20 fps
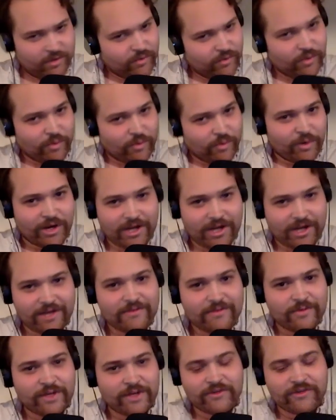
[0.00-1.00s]
gonna
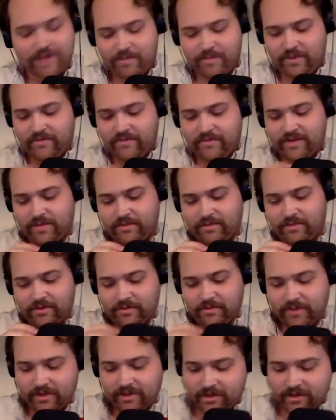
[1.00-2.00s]
try and beef it up a little bit.